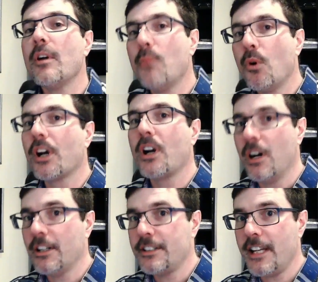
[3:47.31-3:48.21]
and more
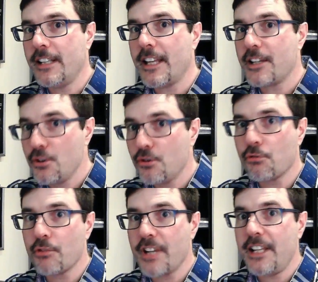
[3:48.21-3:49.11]
content that you
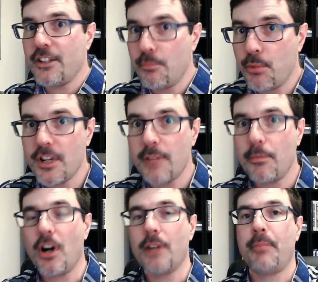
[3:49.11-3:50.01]
create and you put up
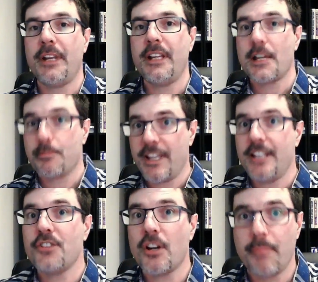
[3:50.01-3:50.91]
as
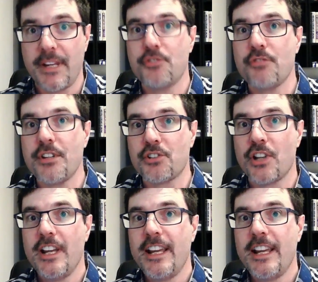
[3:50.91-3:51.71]
pins on Pinterest,